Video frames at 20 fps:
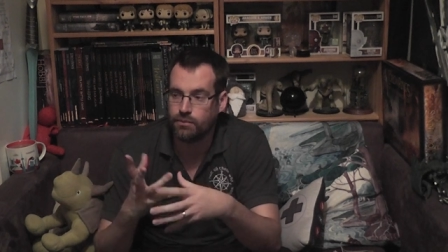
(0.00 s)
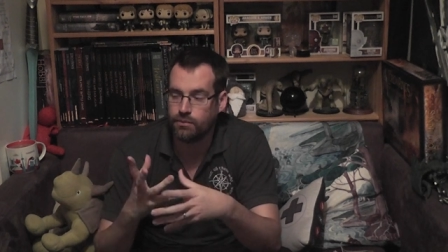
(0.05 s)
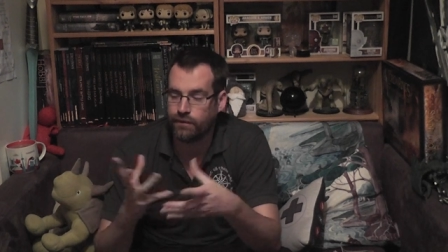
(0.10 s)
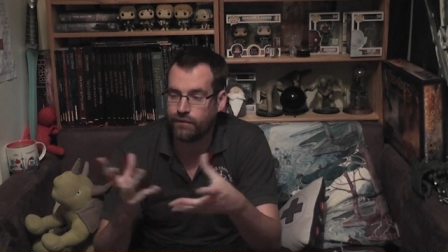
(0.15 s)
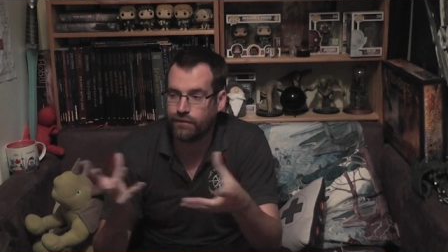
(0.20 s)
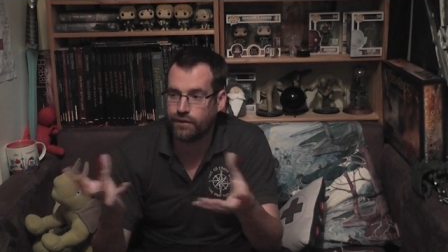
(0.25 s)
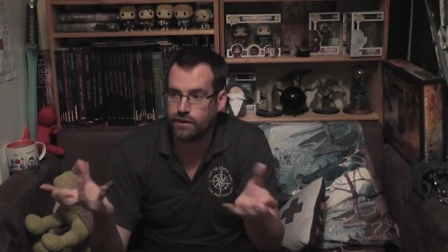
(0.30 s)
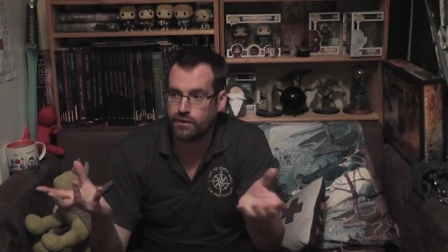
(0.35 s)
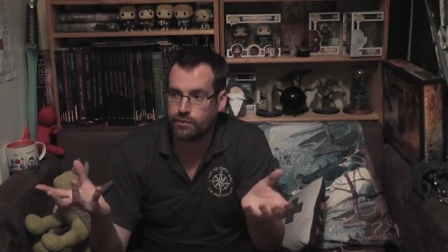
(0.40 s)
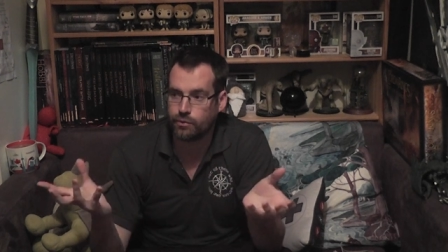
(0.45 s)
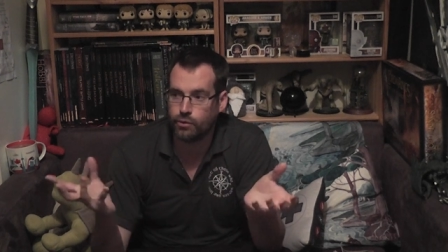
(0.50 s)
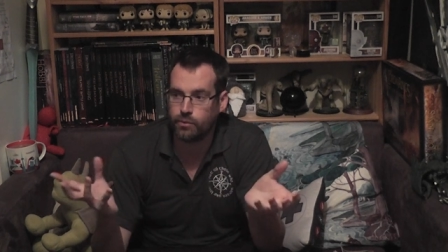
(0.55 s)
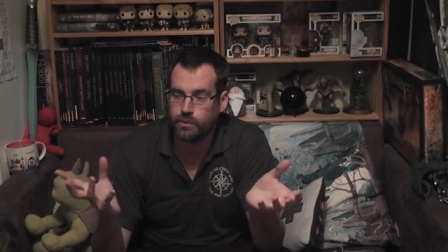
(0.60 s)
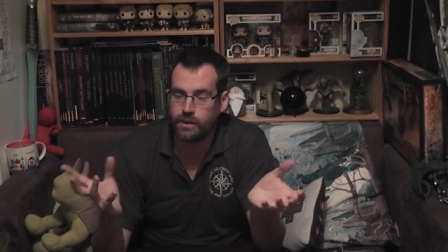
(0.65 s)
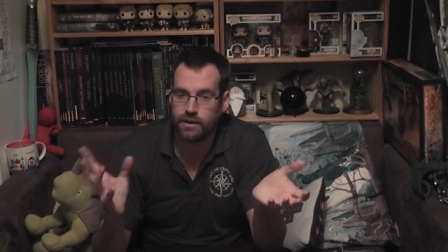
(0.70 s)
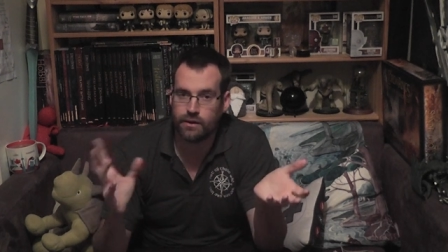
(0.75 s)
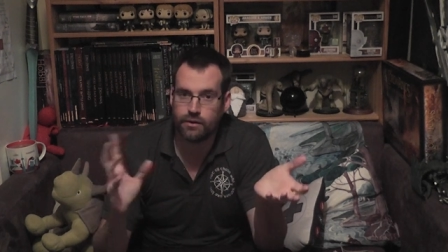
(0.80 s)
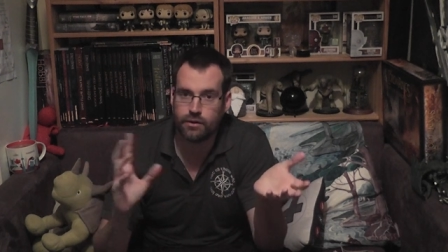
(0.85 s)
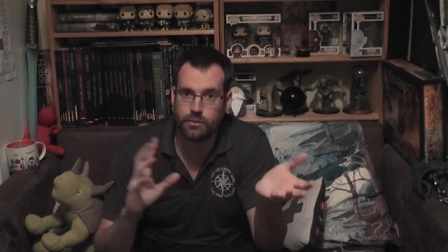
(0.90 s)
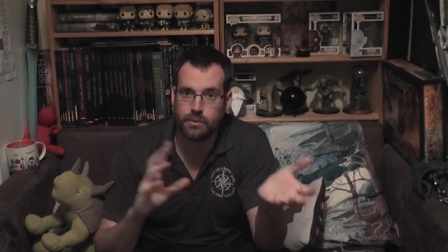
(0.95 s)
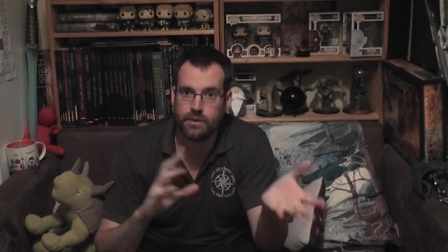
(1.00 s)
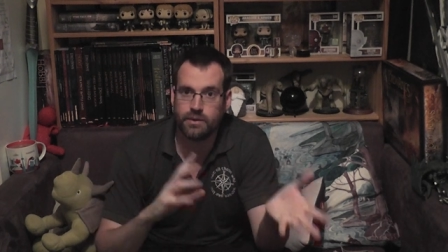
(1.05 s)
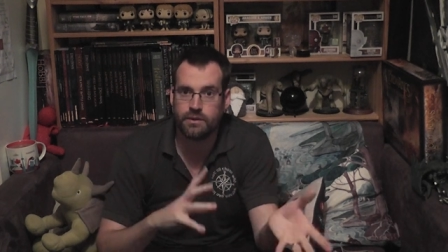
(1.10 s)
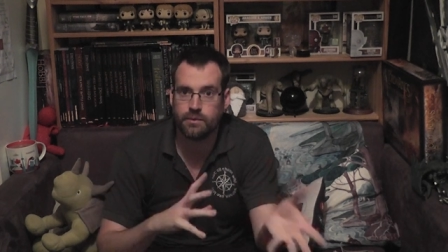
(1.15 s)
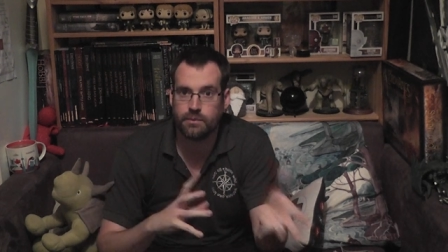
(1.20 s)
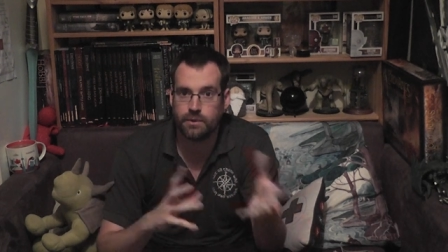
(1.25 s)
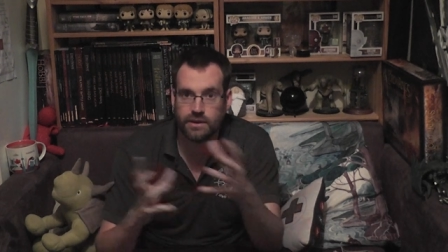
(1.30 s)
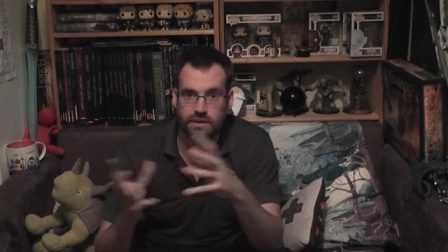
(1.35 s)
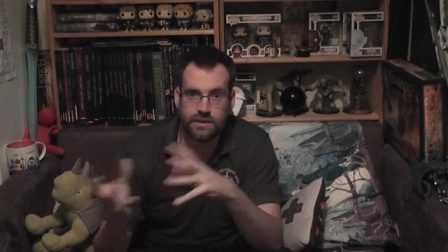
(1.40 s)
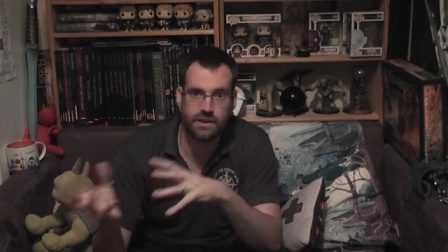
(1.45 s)
my first Warband of Hobbits.
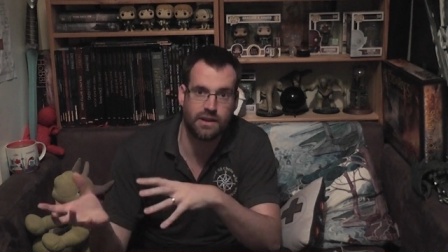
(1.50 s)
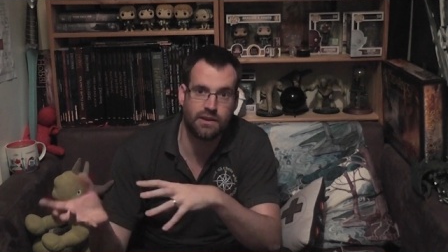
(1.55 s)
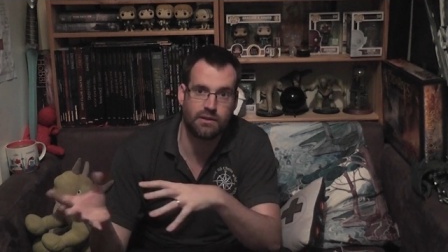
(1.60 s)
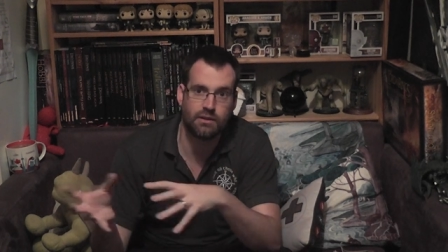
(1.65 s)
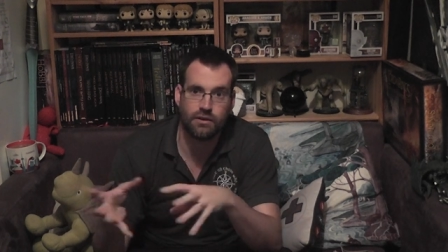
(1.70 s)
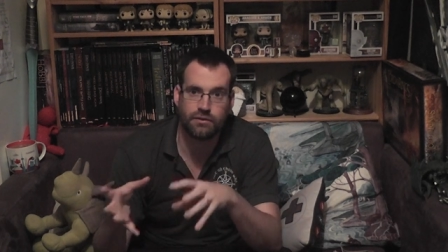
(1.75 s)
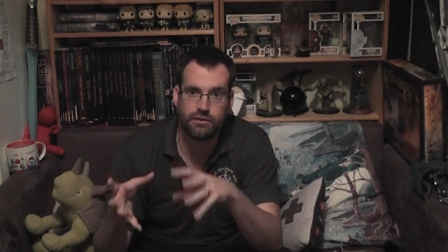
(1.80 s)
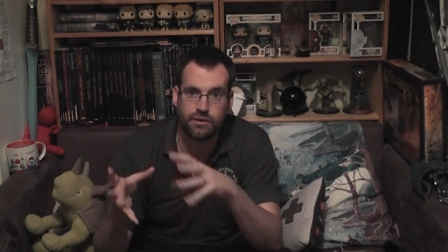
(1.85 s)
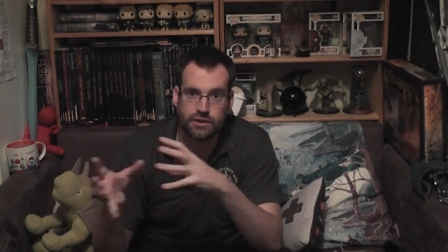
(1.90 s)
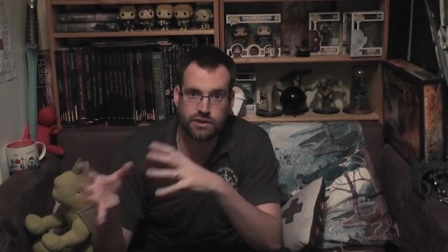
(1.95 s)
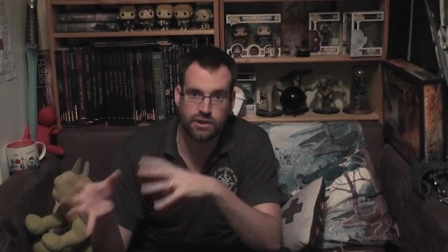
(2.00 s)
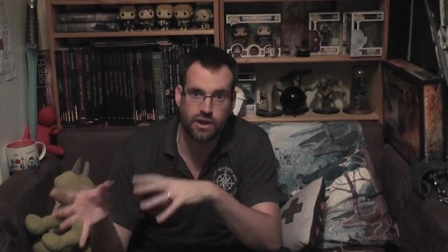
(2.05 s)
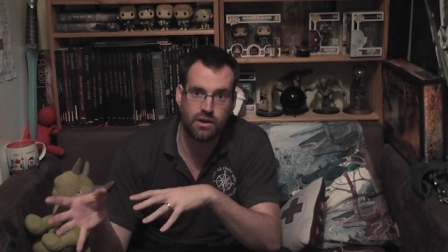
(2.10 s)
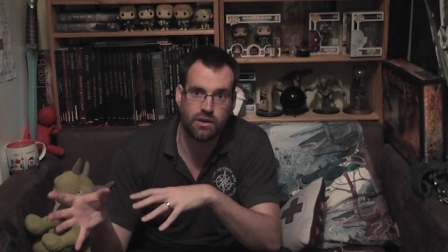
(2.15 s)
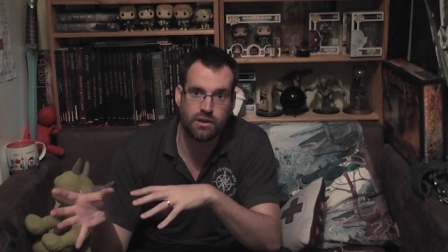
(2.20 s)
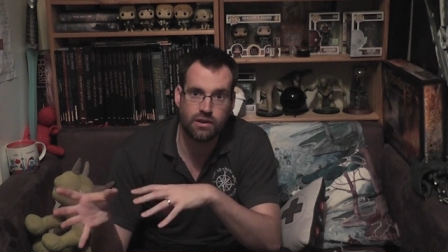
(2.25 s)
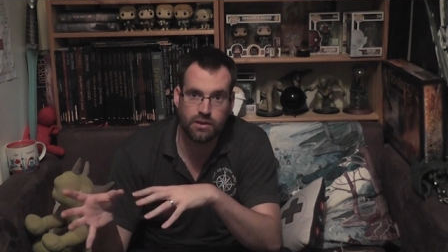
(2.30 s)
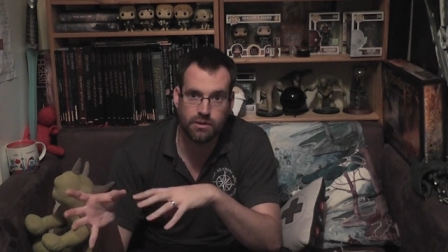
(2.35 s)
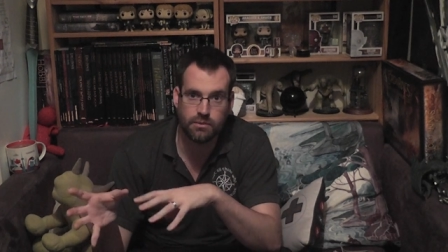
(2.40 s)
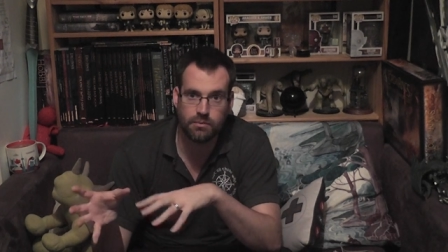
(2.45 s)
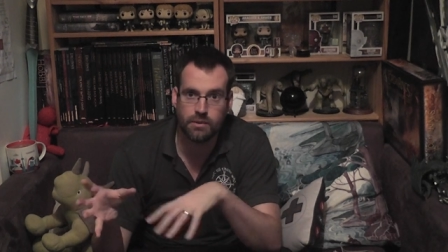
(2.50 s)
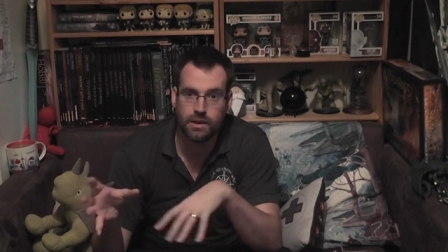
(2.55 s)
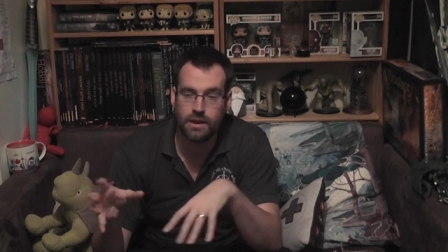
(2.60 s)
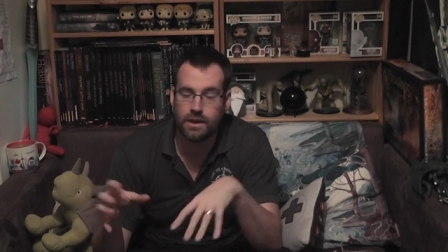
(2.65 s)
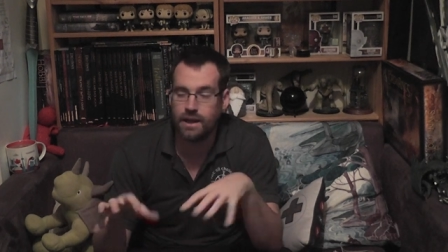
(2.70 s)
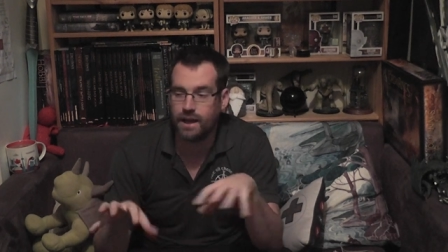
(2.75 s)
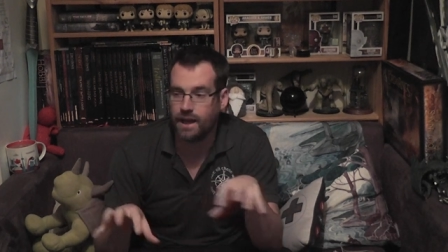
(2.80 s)
So I'm going to take you over and show you them